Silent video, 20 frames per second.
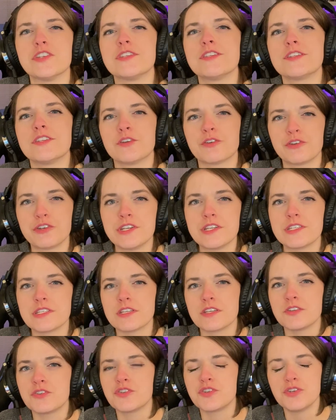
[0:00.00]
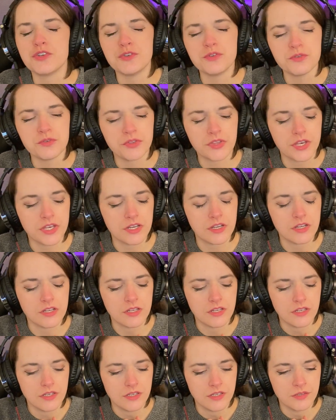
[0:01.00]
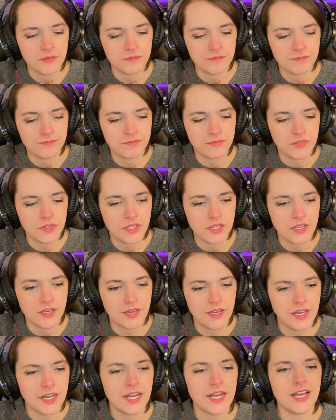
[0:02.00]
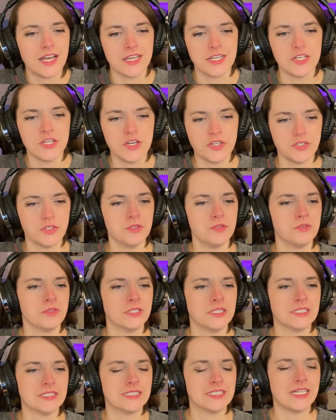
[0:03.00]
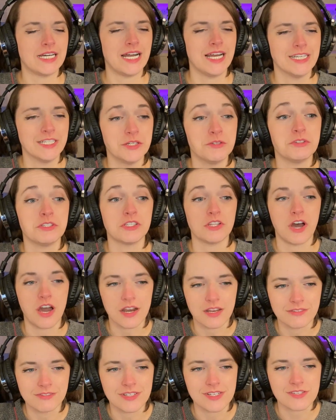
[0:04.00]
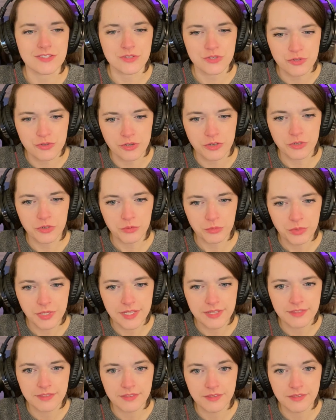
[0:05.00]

serious issue that I know a lot of us struggle with,